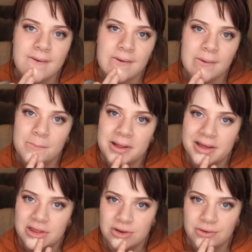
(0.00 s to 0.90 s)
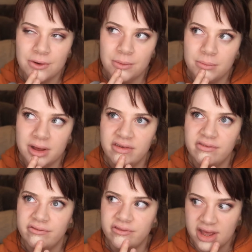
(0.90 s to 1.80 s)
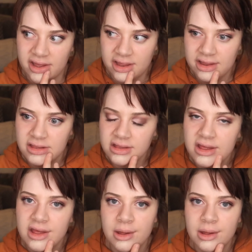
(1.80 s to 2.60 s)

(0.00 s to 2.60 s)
complexion on my face,